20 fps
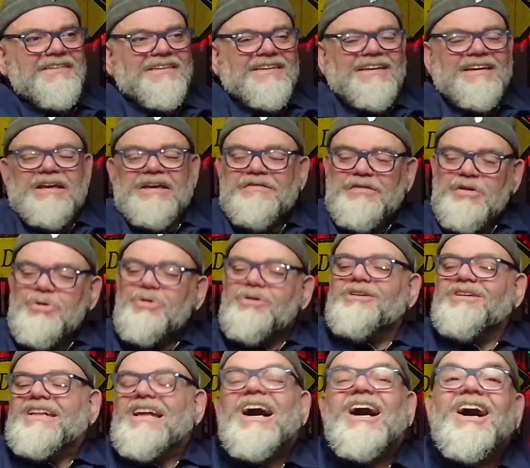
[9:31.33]
If you were
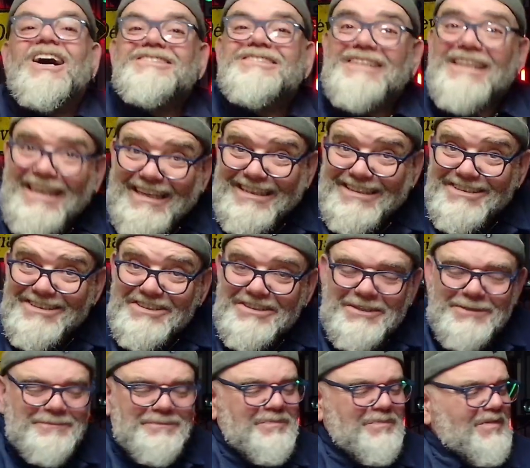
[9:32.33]
an artiste
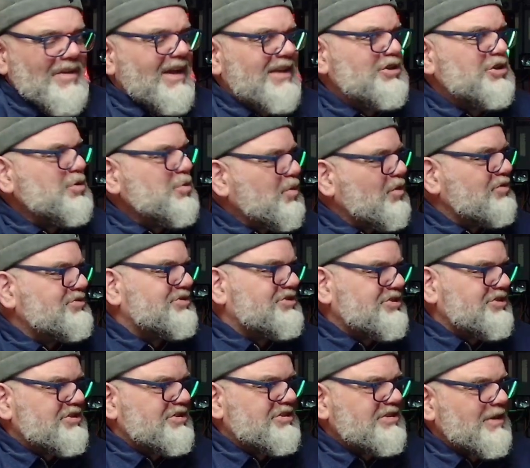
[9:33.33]
and you
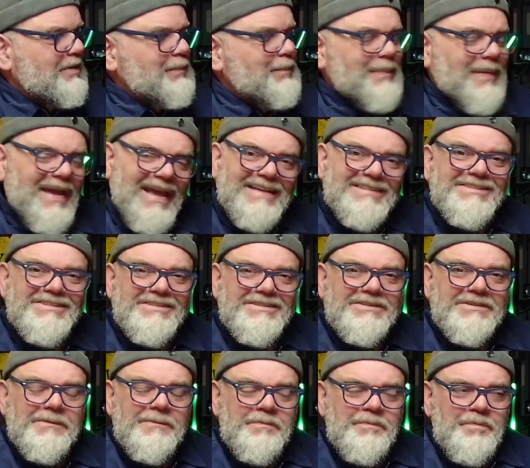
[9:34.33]
wanted the best,
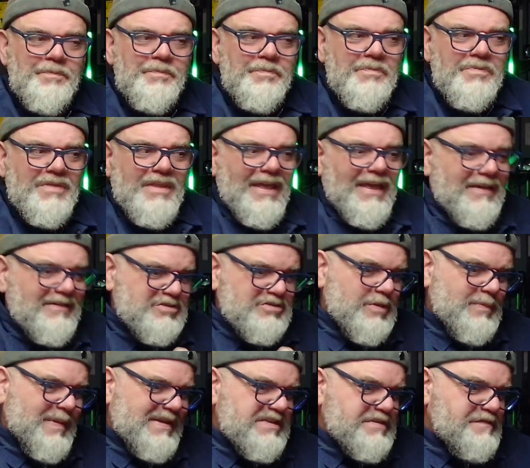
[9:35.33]
that gives the
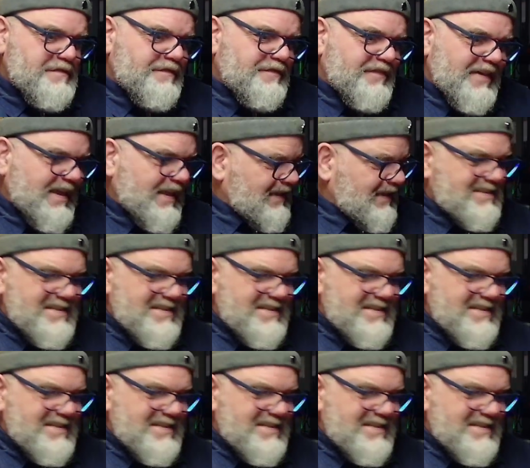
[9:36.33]
best feeling.